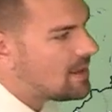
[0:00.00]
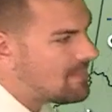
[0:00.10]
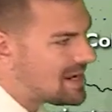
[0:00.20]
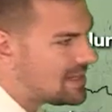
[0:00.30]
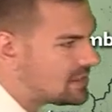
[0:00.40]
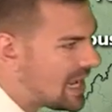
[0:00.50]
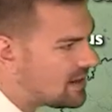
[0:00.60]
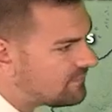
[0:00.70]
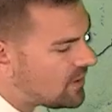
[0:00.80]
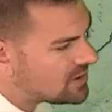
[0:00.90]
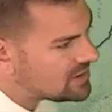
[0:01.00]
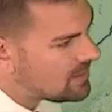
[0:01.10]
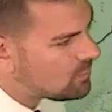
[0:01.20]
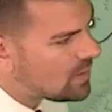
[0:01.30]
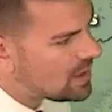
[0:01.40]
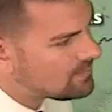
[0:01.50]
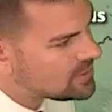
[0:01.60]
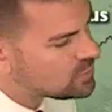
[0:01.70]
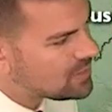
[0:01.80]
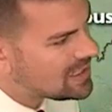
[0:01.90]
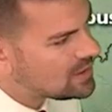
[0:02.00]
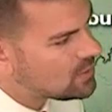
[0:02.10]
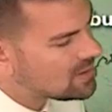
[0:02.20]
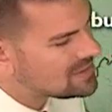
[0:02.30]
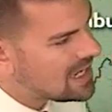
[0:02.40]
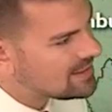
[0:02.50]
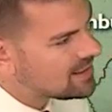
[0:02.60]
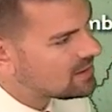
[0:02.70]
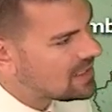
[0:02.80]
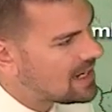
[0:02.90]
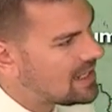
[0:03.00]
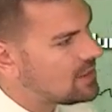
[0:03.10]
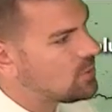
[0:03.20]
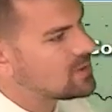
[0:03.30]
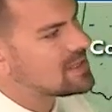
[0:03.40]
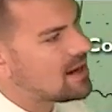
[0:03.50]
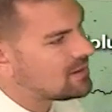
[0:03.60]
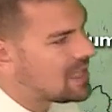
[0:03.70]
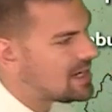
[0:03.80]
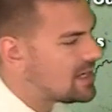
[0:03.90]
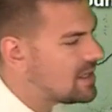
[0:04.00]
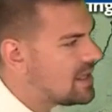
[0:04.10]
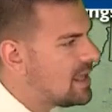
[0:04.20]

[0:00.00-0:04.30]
making landfall somewhere between South Carolina and North Carolina,